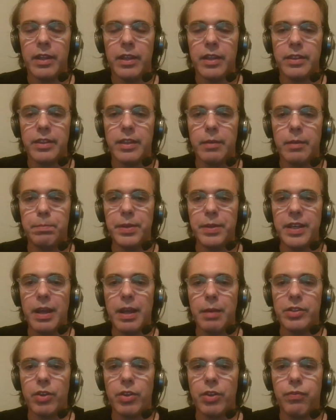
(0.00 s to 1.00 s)
the
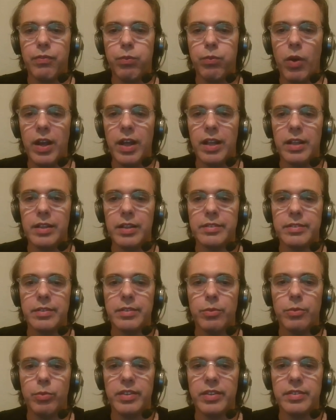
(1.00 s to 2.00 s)
pyramid of wealth,
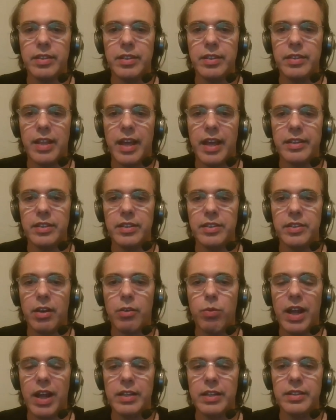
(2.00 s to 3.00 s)
we see that
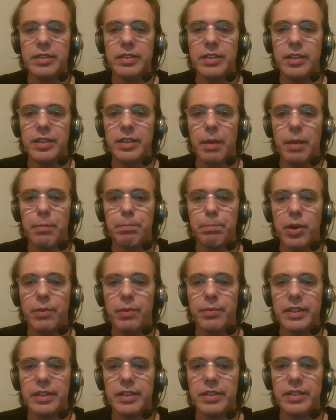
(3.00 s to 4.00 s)
inequality and
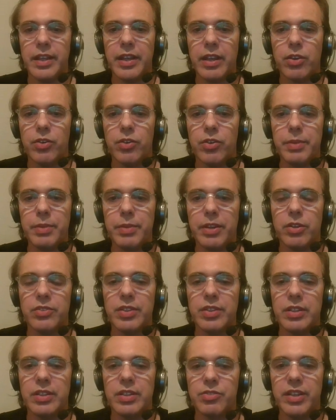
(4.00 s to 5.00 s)
poverty and economic
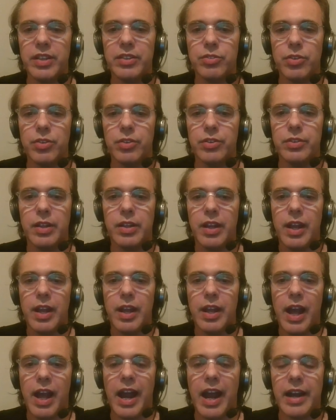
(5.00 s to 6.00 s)
concentration
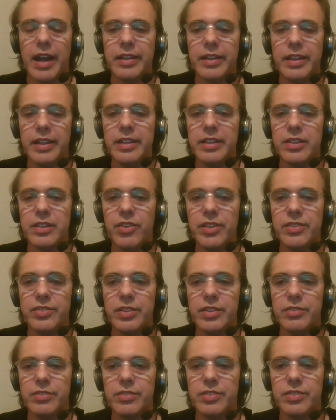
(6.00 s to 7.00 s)
are
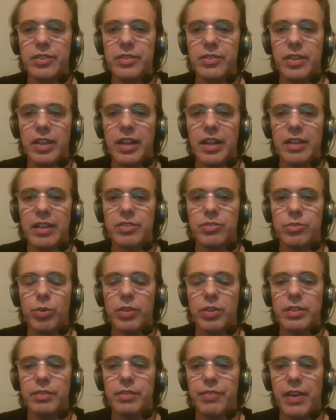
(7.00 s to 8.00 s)
increasing in the last
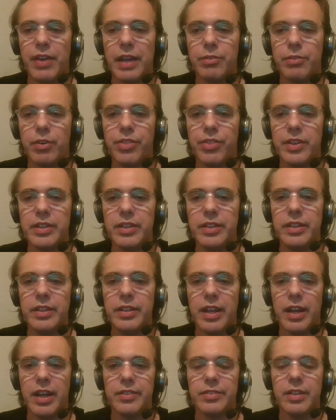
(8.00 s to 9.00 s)
25 or 30
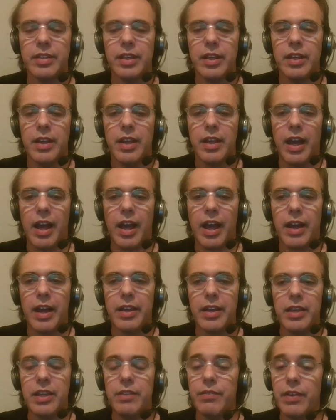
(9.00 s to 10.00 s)
years,
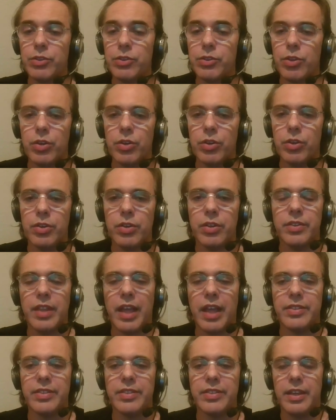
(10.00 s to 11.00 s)
even though
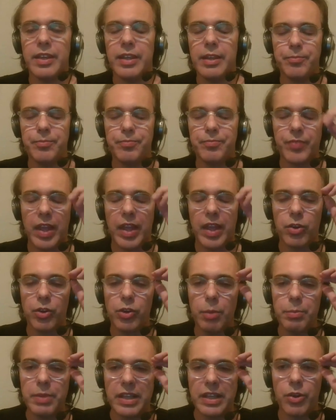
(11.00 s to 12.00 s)
that the
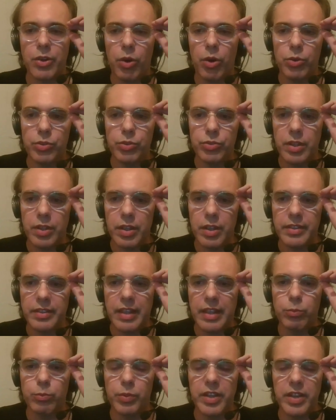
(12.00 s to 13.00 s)
economic growth
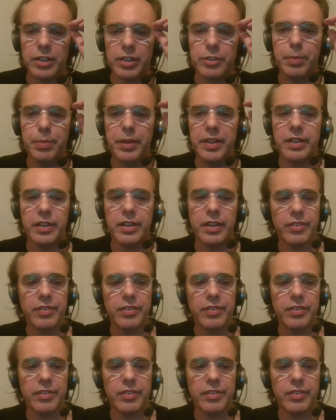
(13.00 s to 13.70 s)
that we experience as